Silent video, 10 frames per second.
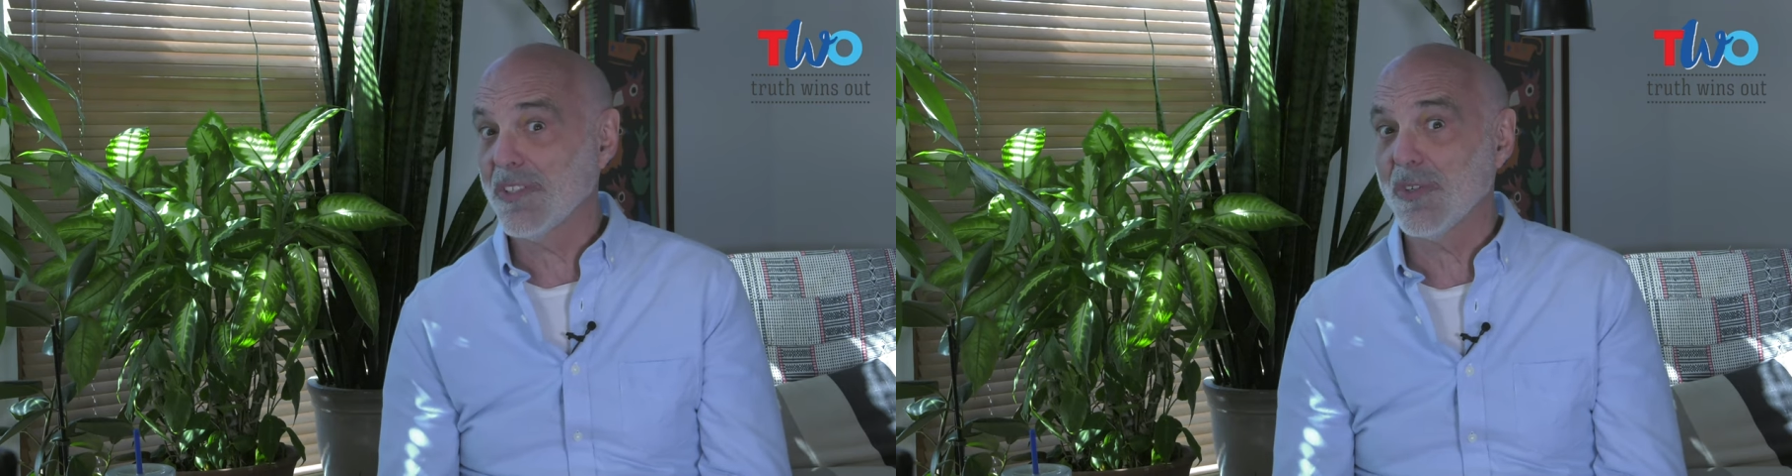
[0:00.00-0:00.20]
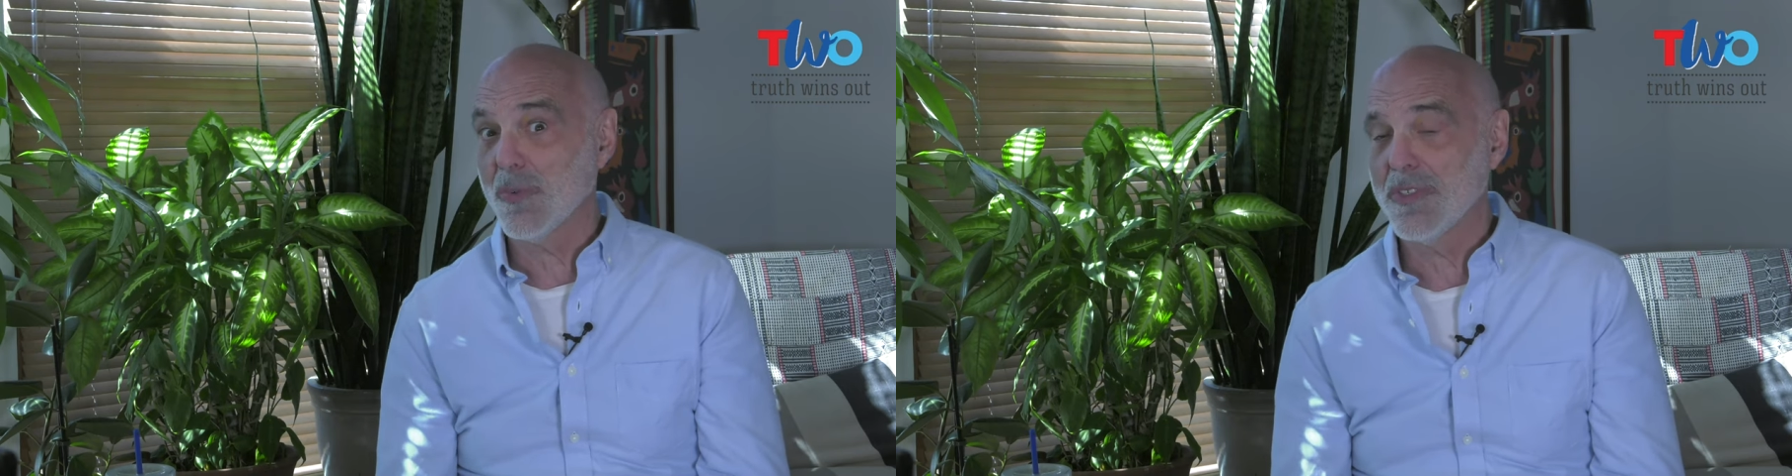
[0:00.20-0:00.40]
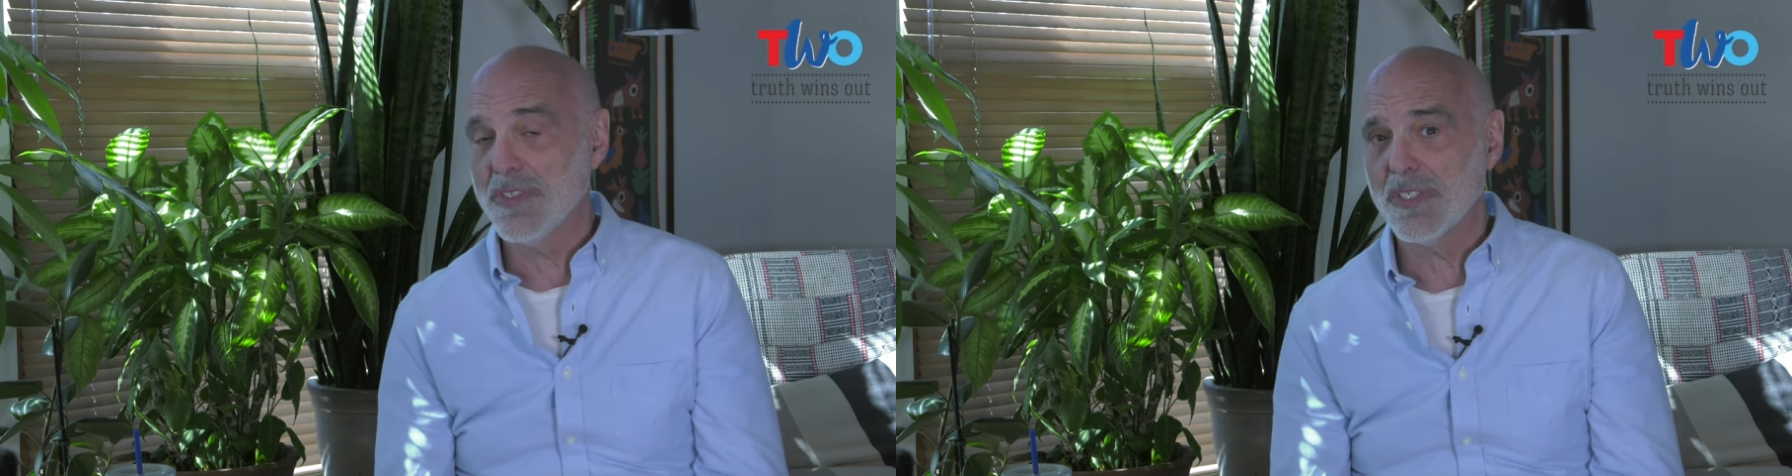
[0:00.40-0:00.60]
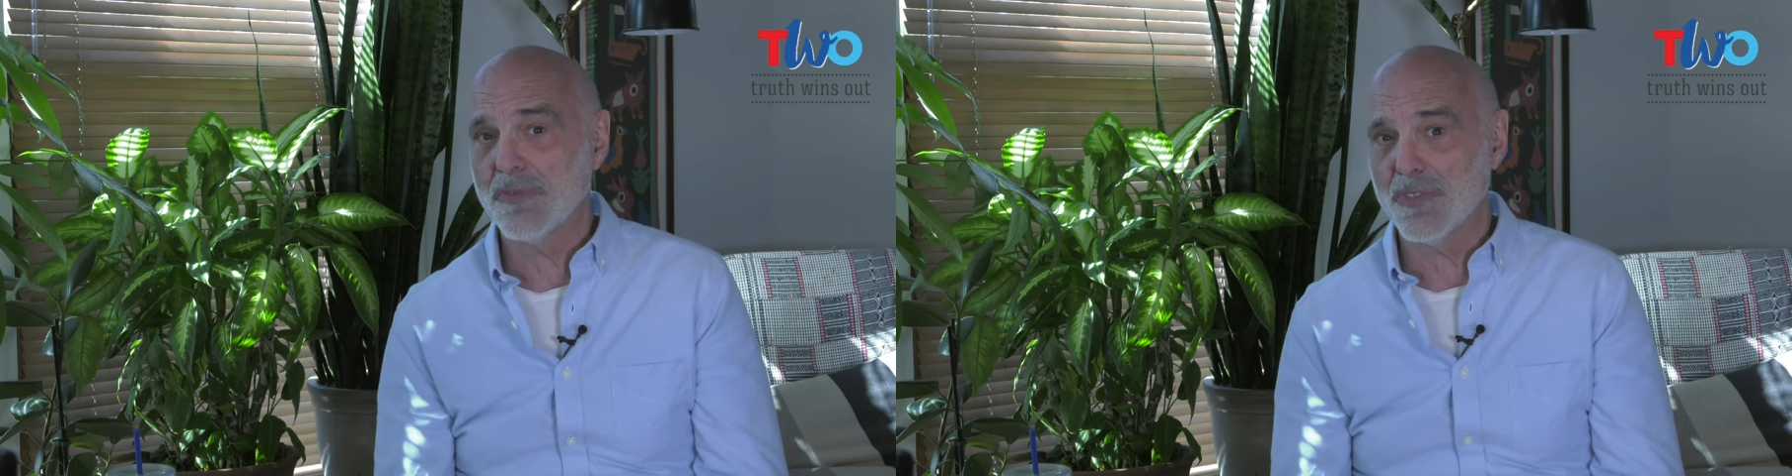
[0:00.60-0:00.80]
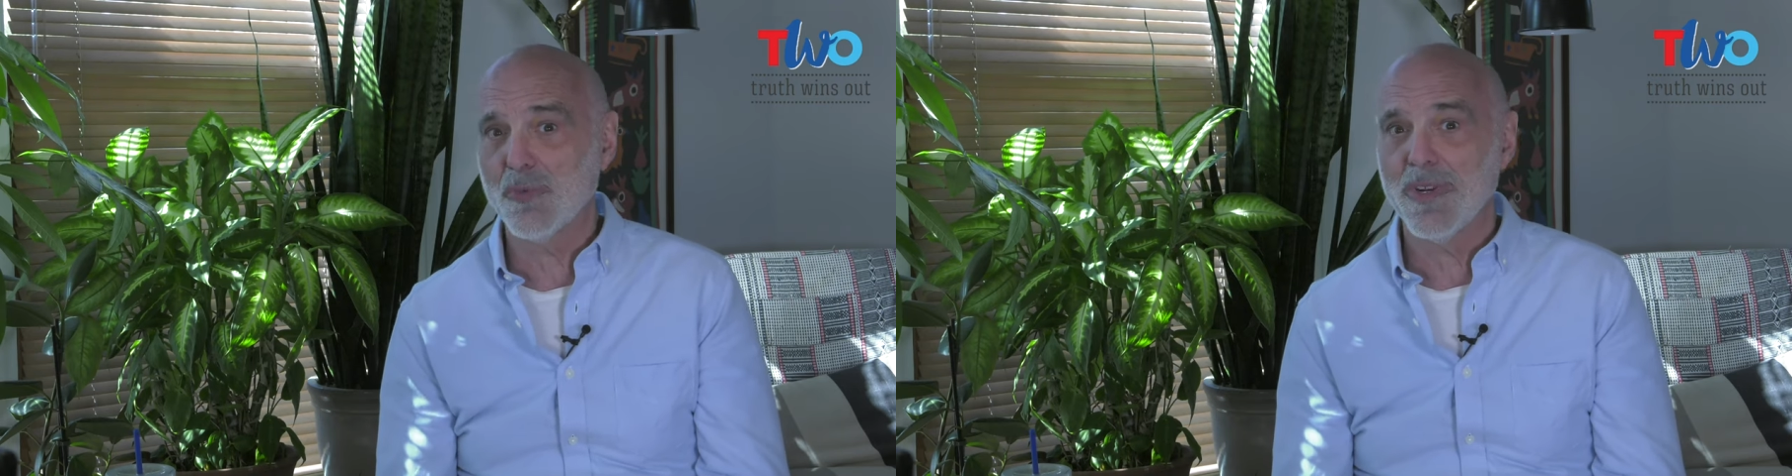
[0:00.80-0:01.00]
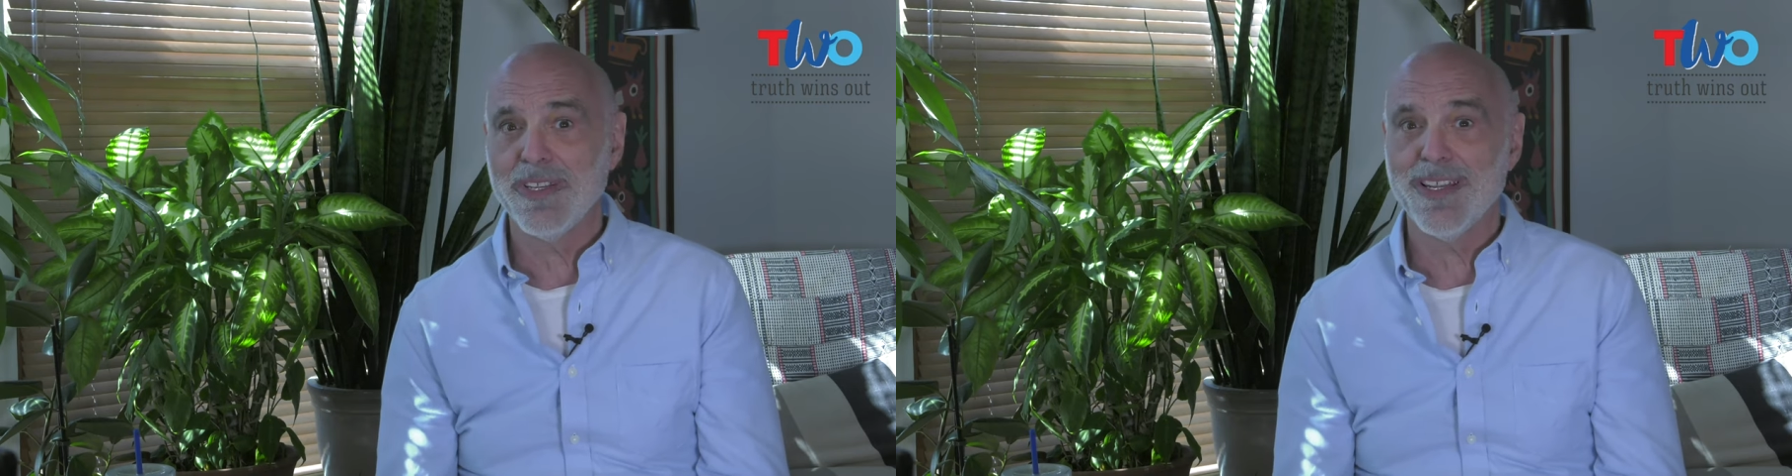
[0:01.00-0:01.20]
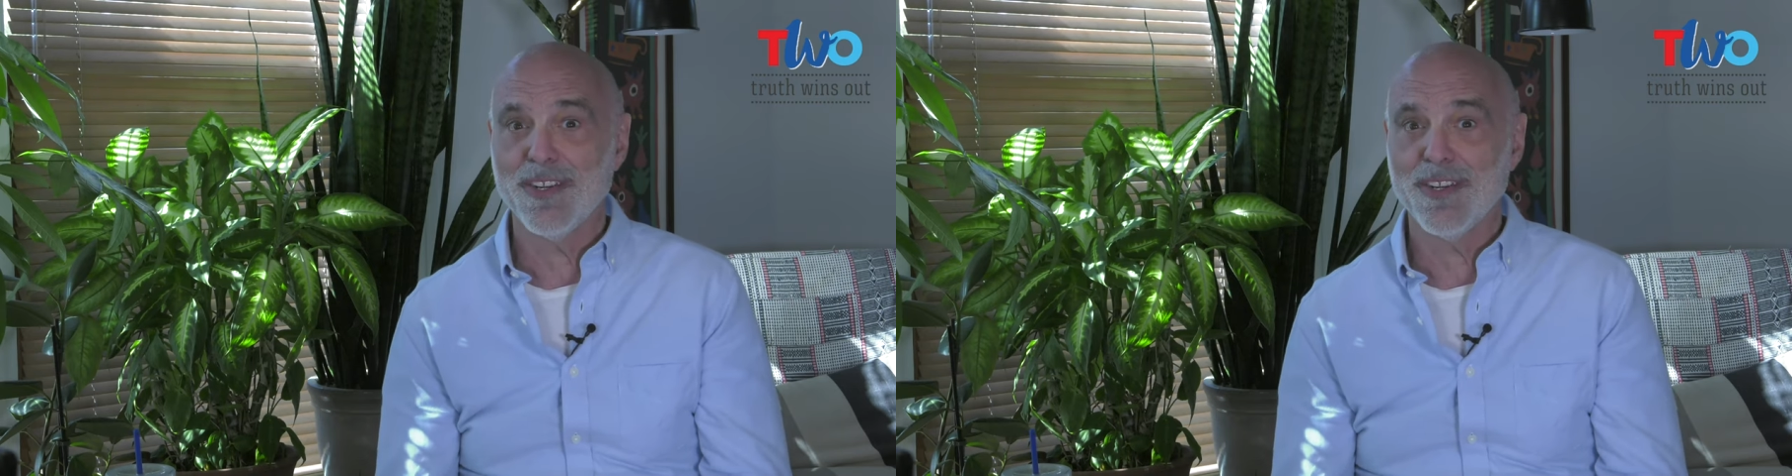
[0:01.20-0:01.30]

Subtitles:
a little weird and different already.